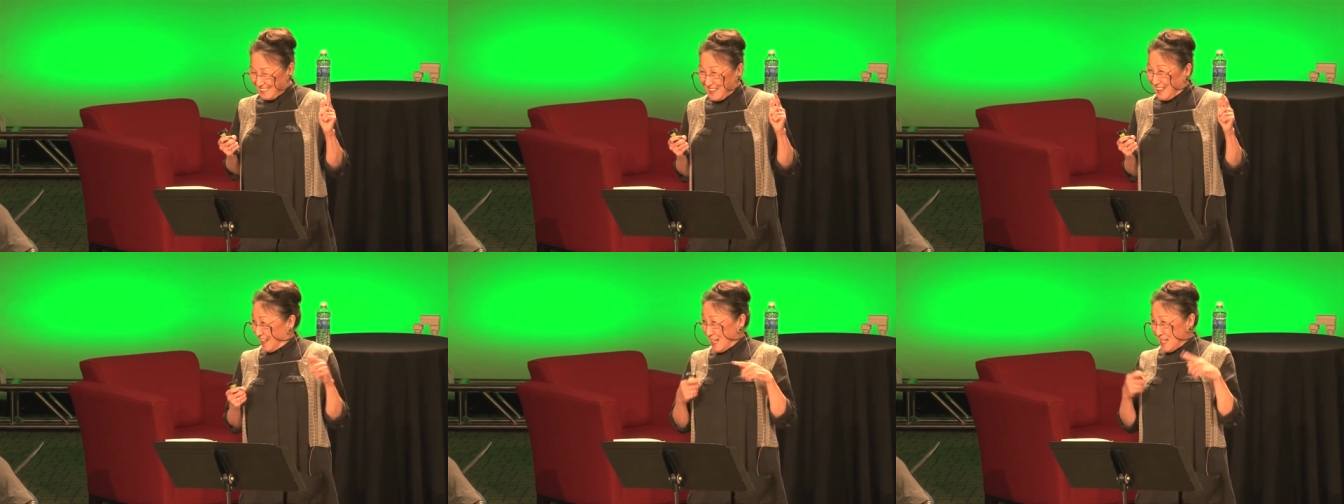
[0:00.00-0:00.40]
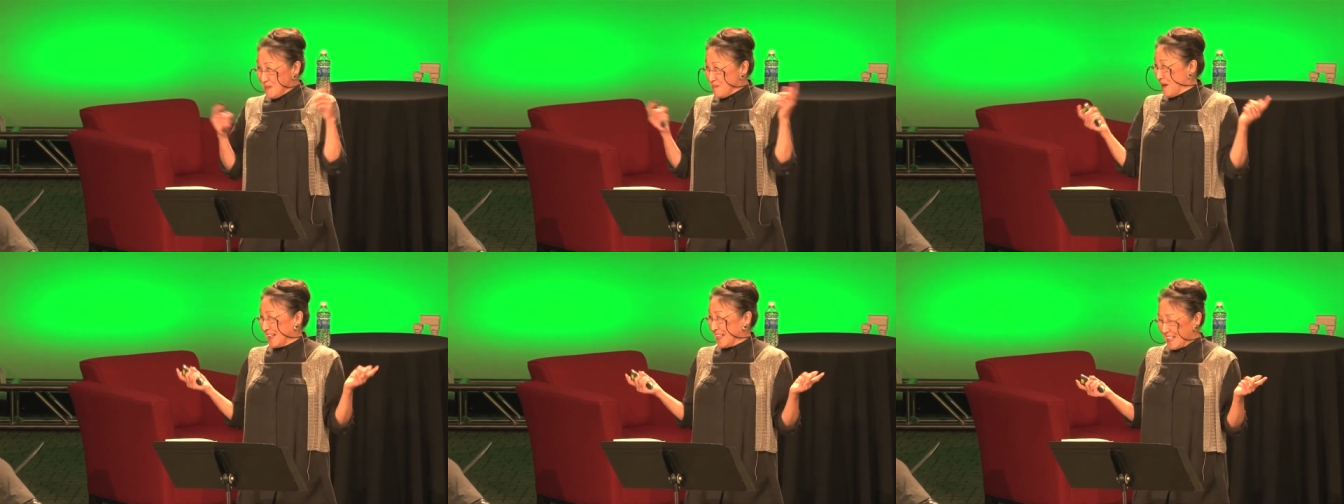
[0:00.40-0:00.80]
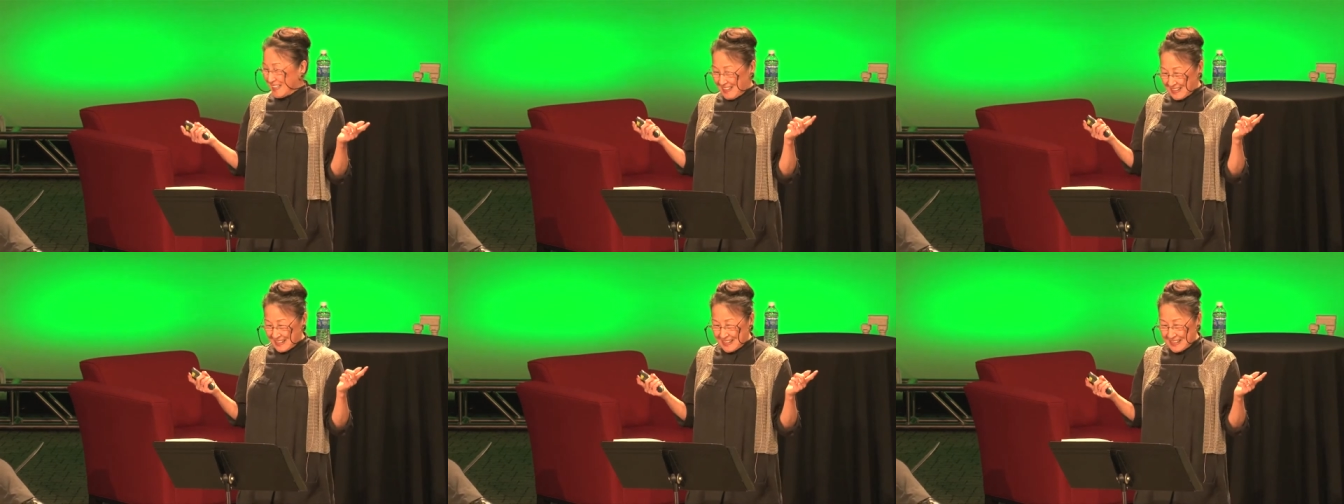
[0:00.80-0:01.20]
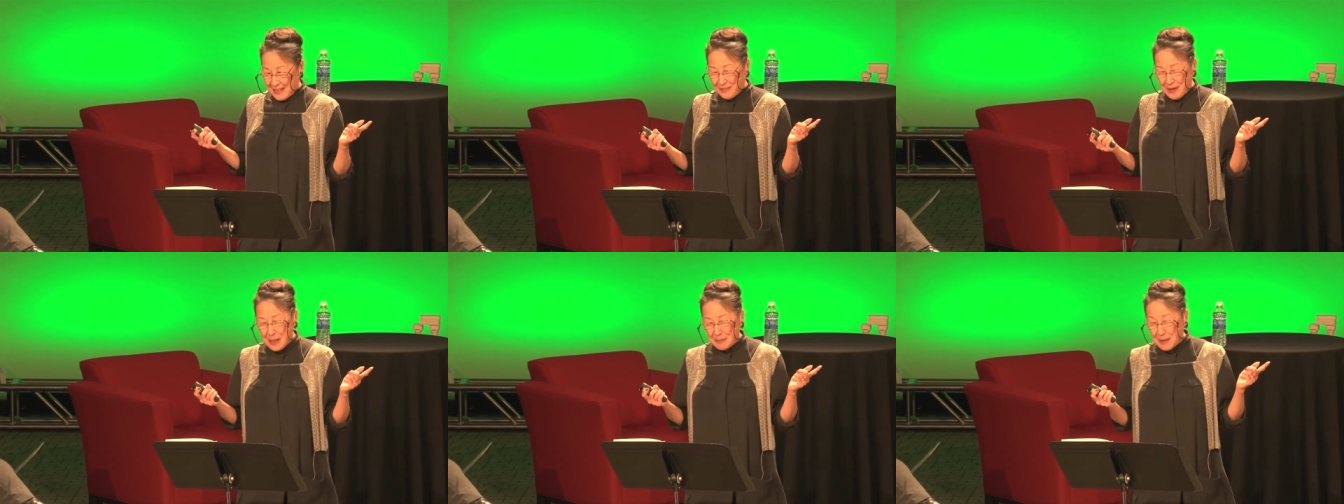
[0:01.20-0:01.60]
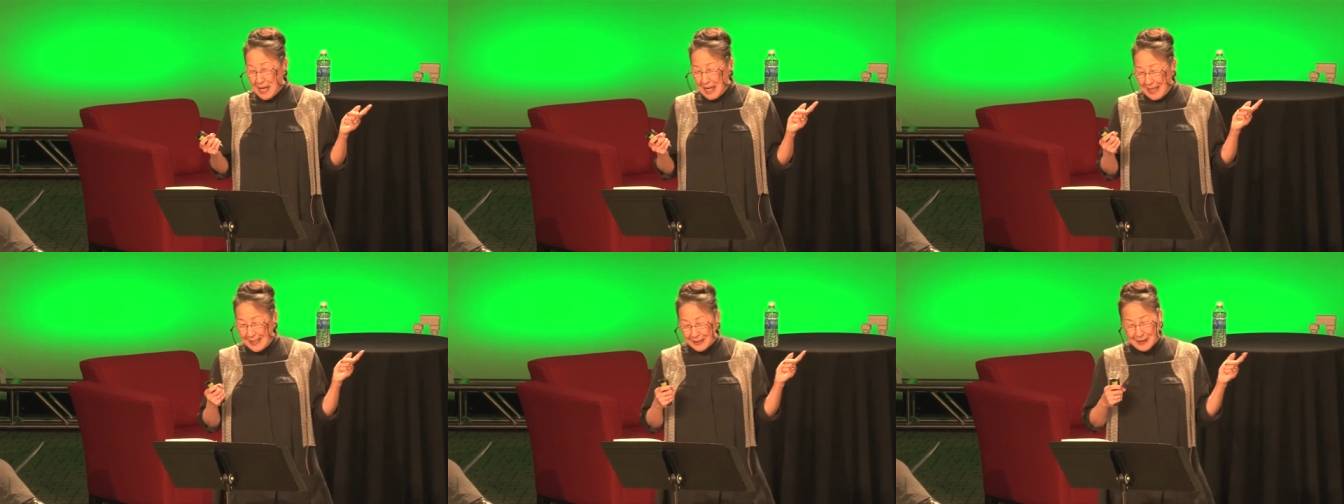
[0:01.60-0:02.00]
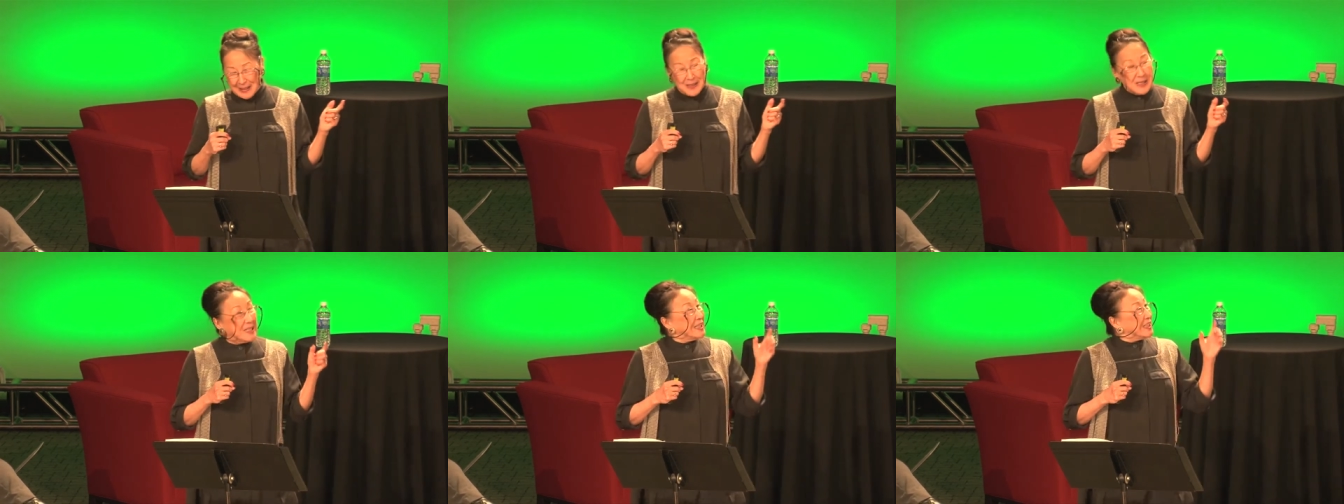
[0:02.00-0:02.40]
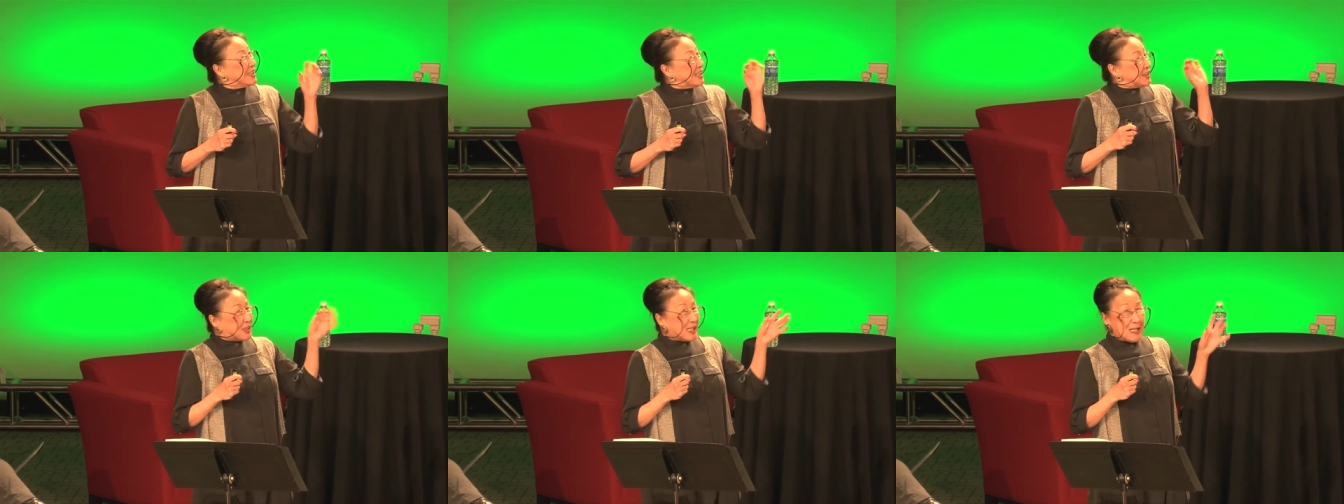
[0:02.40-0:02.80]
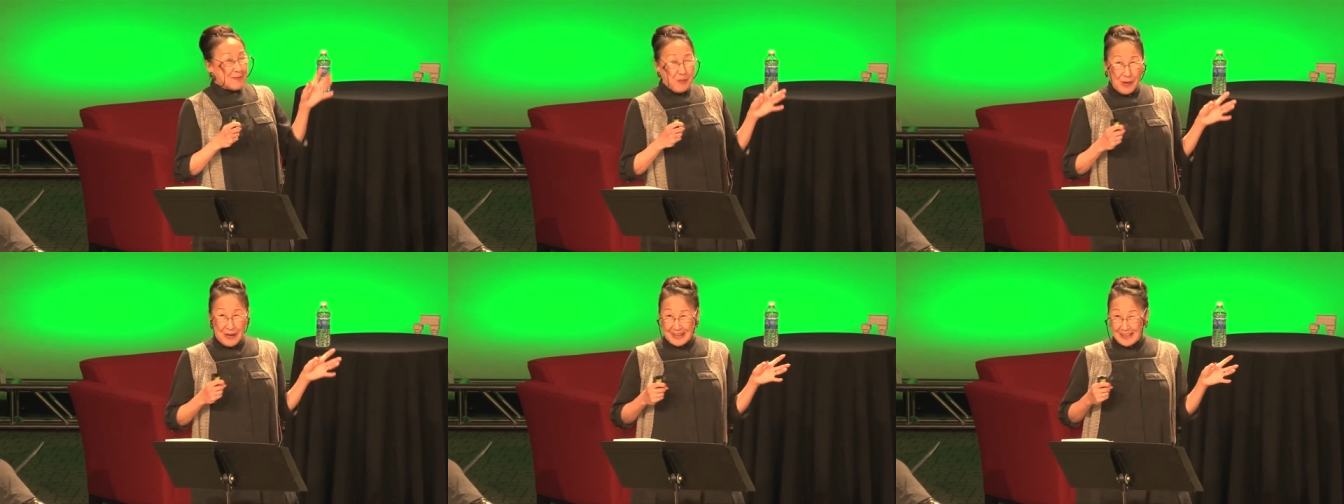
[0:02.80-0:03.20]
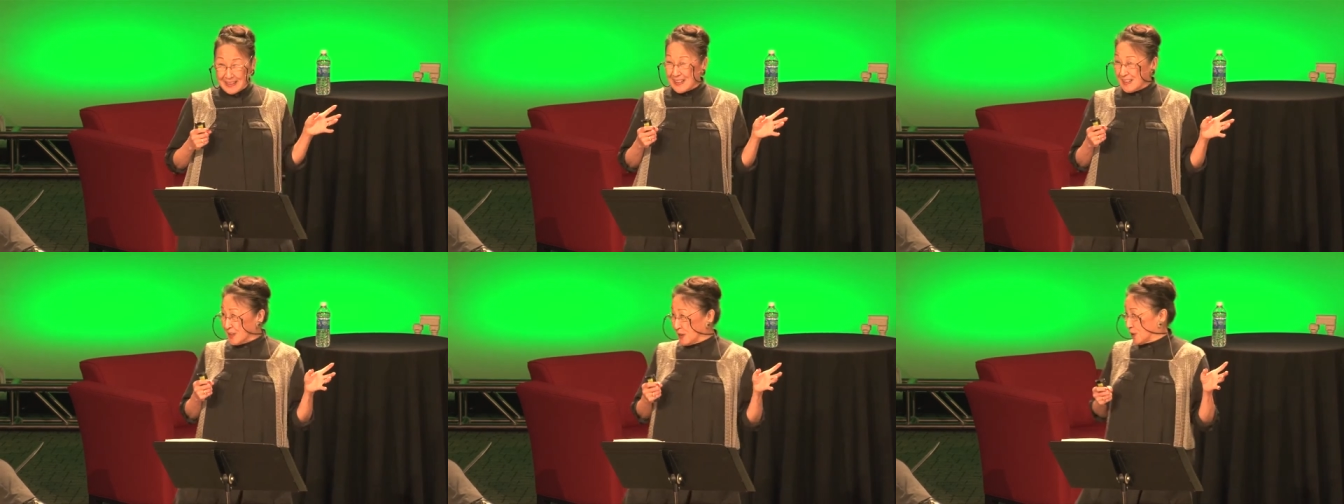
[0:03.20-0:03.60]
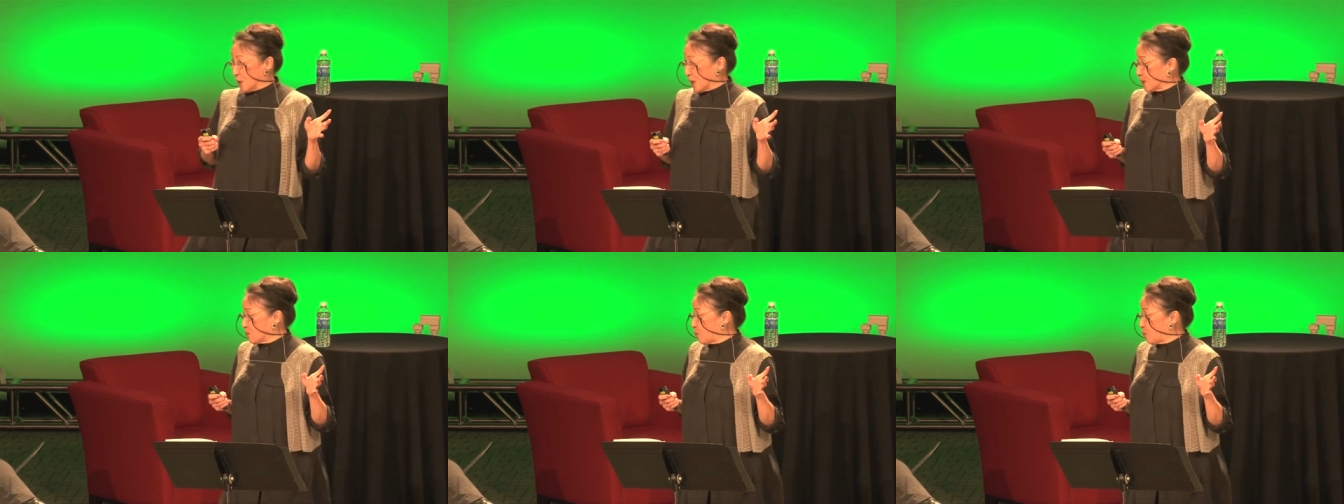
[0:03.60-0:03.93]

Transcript: I didn't make any of this stuff up. Anyway, she pointed us toward